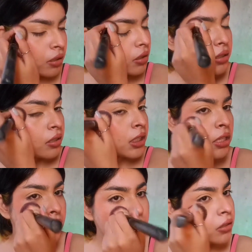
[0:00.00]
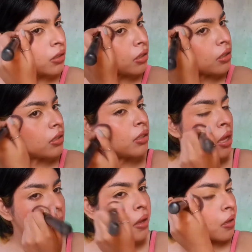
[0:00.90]
This is the perfect
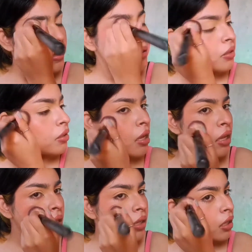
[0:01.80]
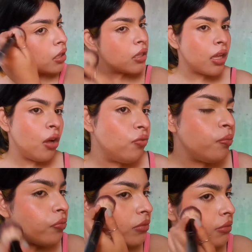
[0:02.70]
blush, you know, not too much,
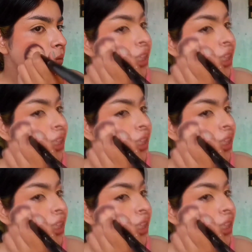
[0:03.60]
not too less.